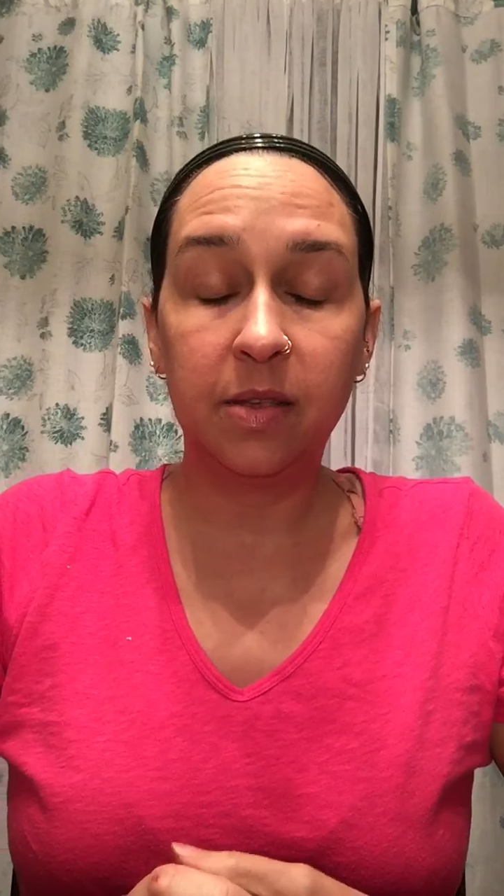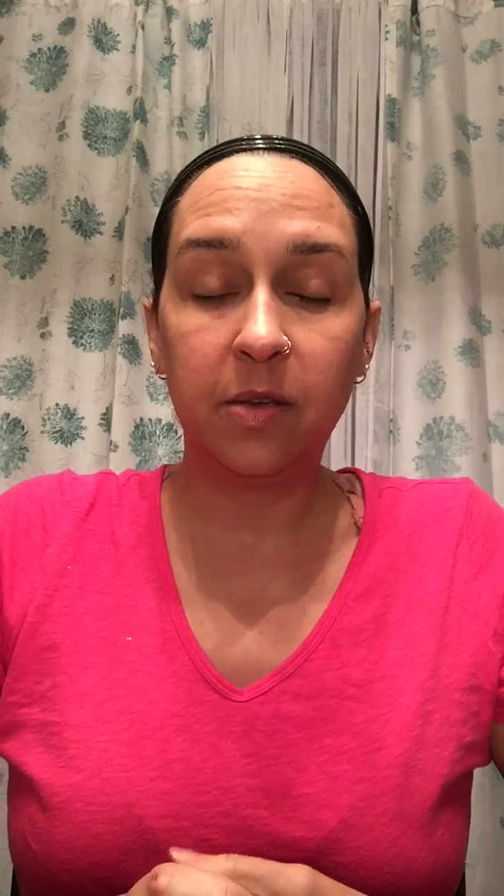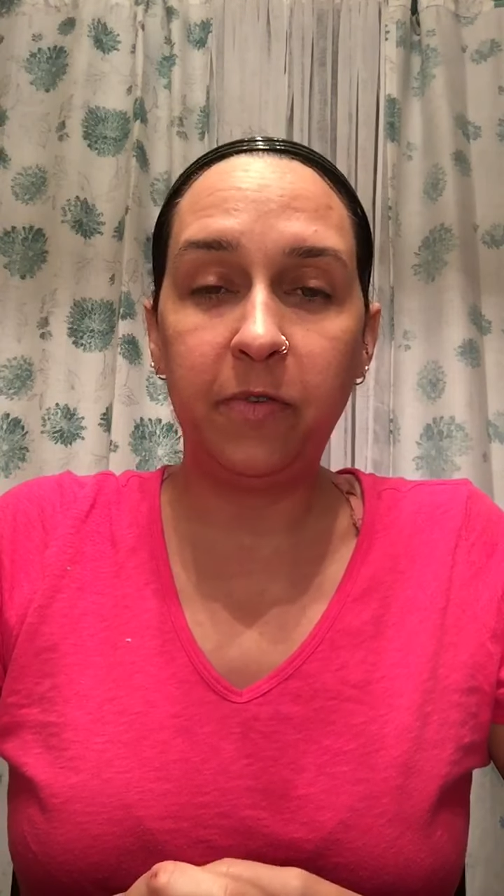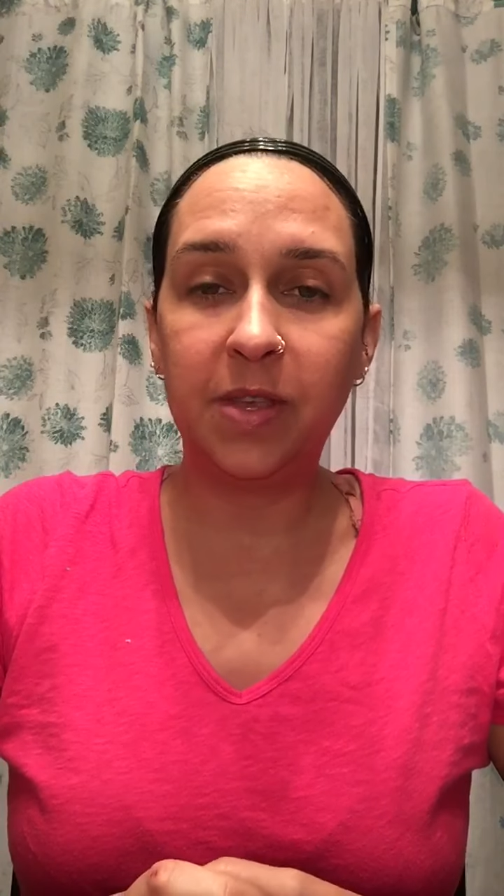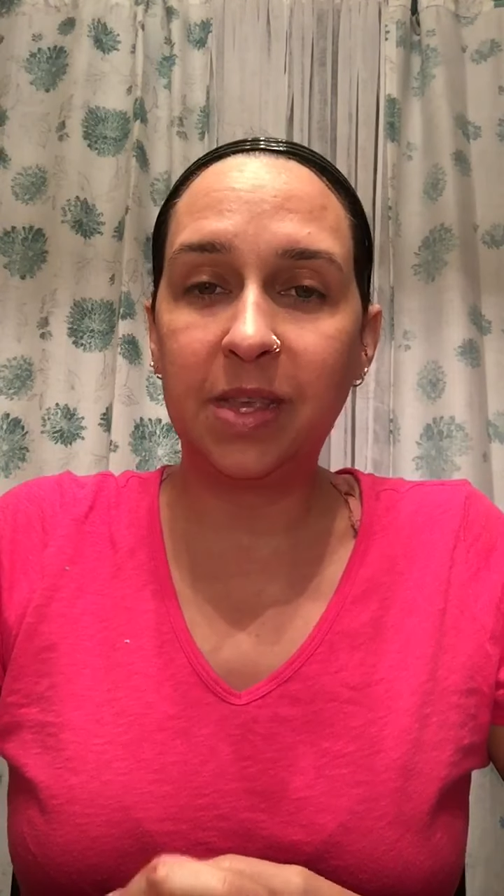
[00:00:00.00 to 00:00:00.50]
So
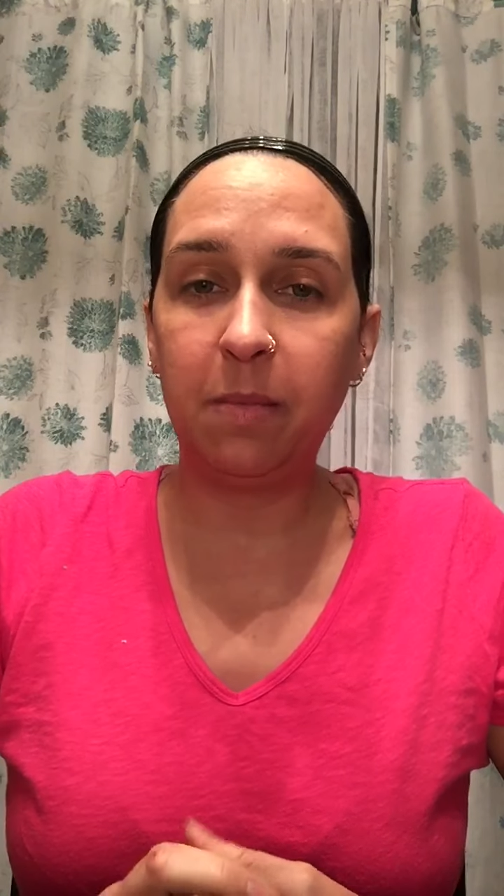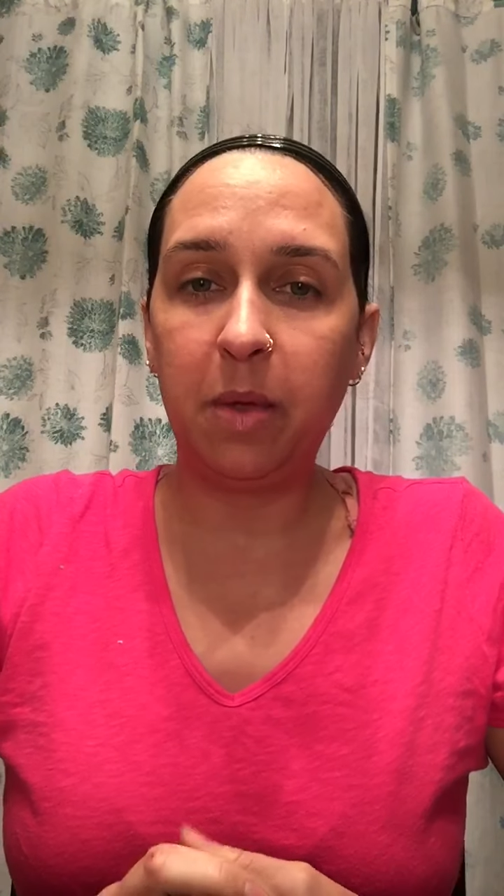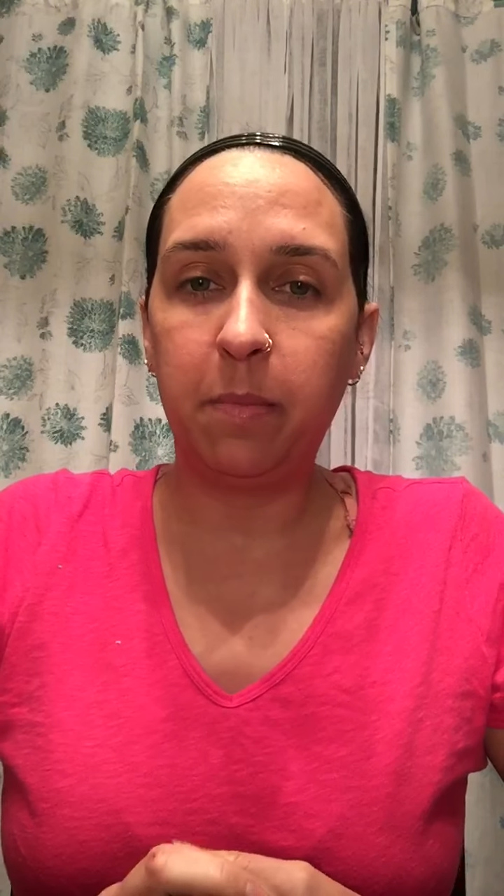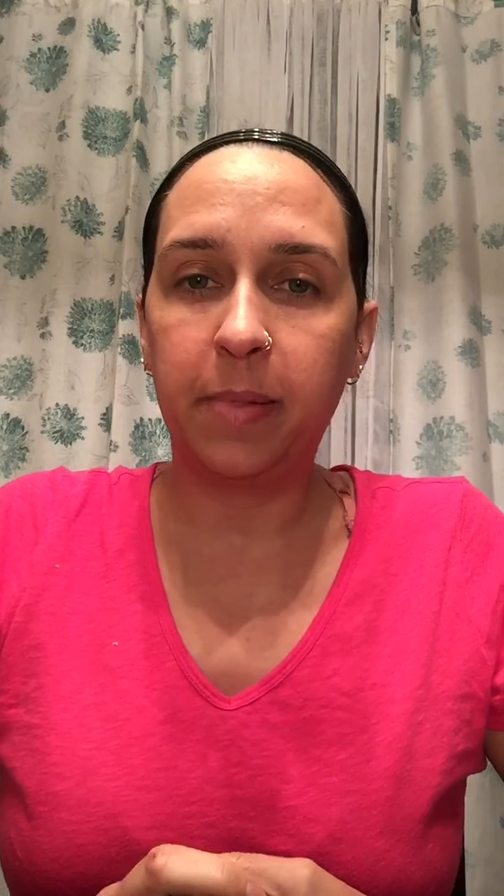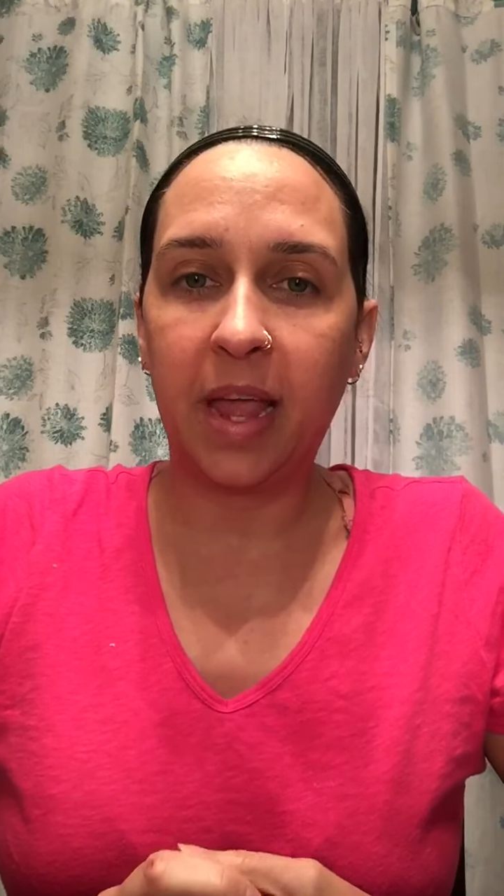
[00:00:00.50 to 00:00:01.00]
if you see
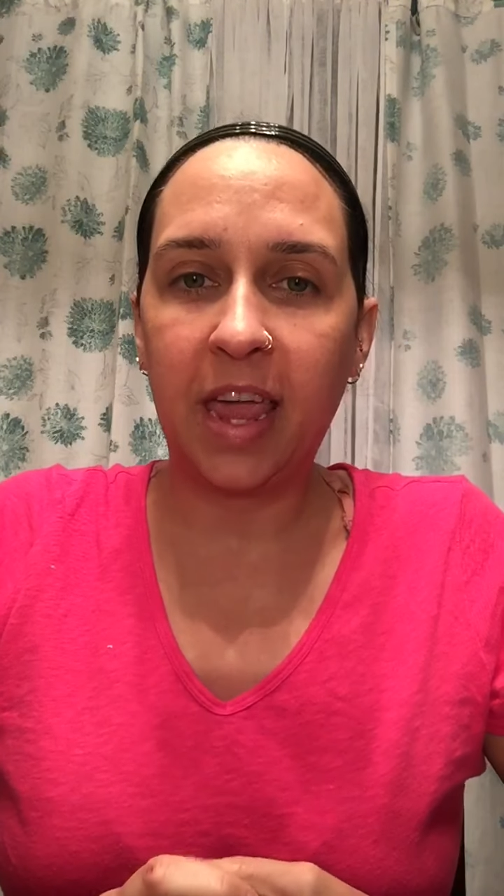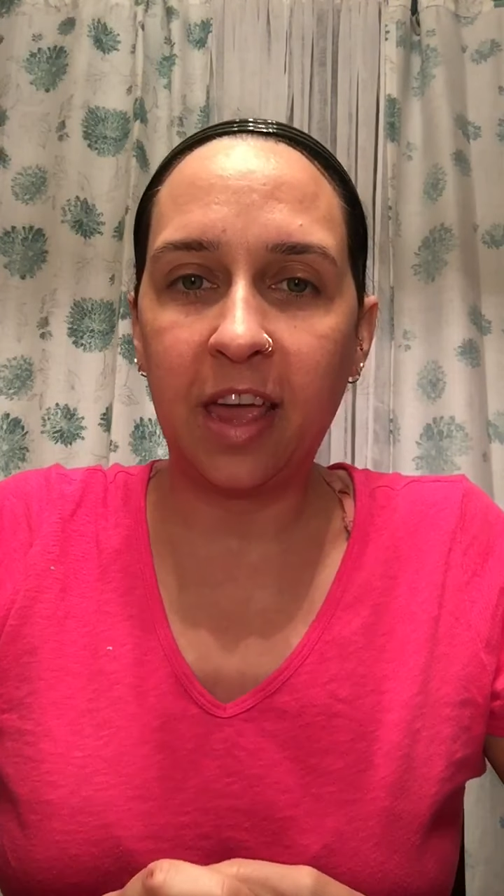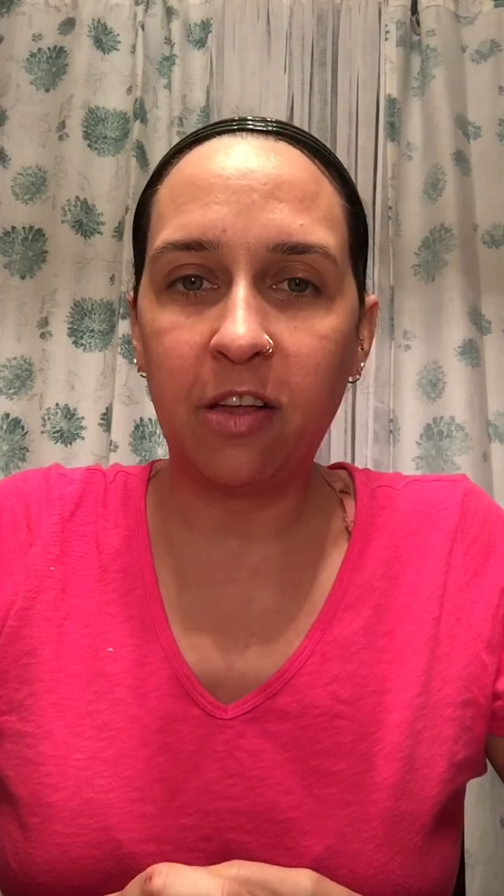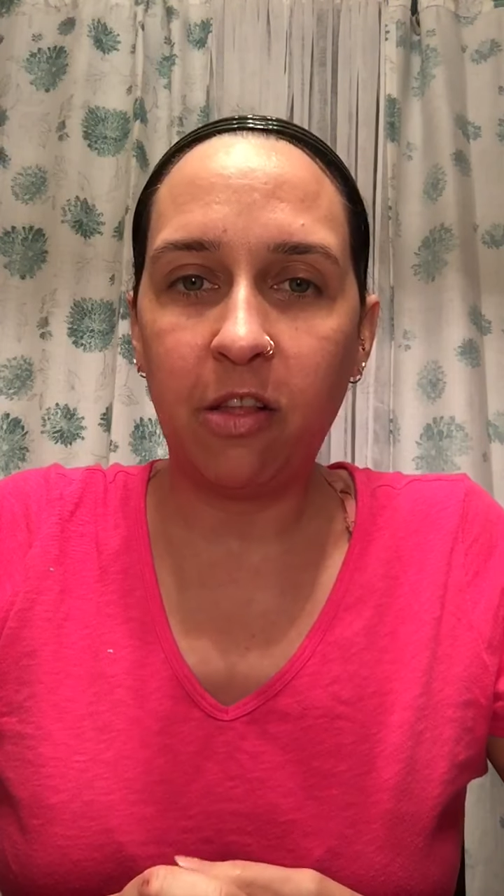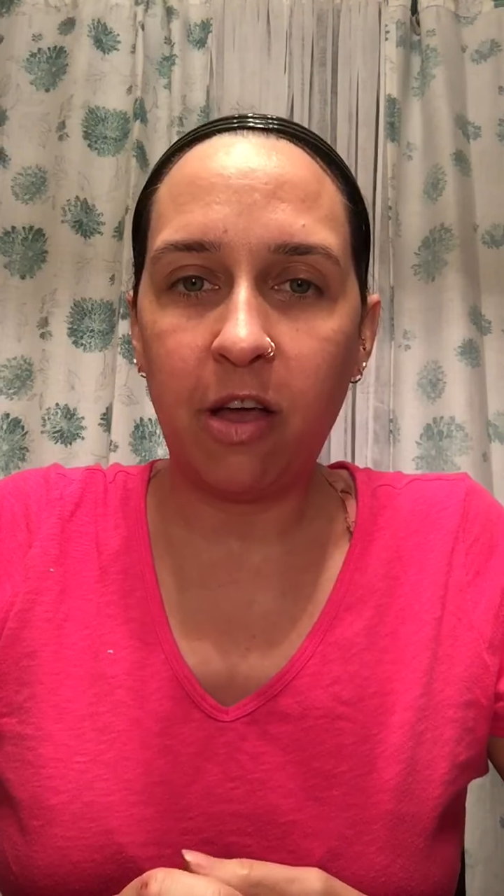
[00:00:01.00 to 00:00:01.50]
me
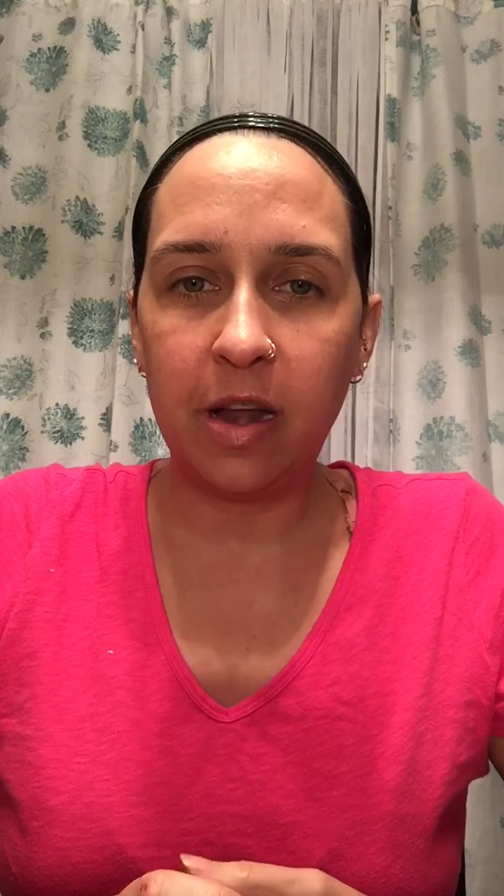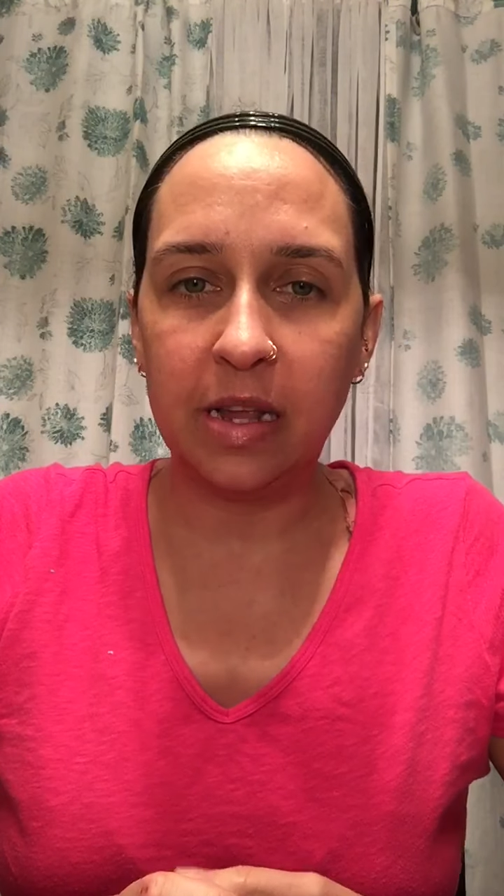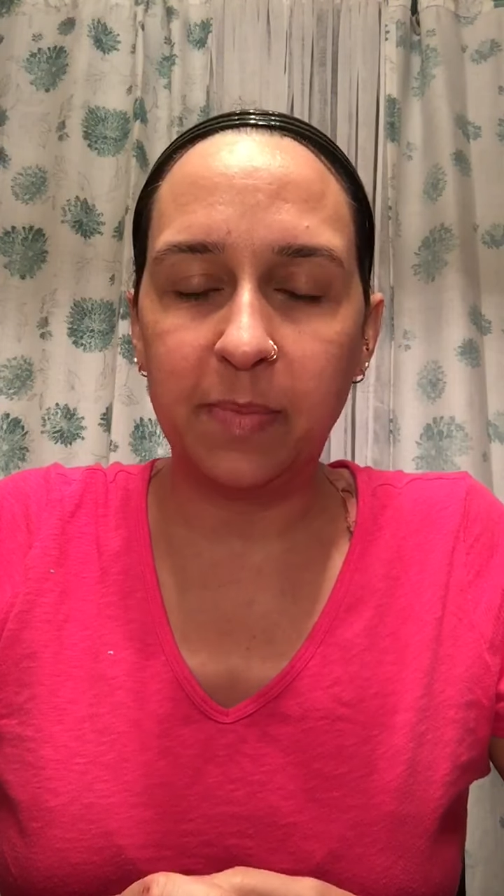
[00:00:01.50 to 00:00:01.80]
blinking a lot,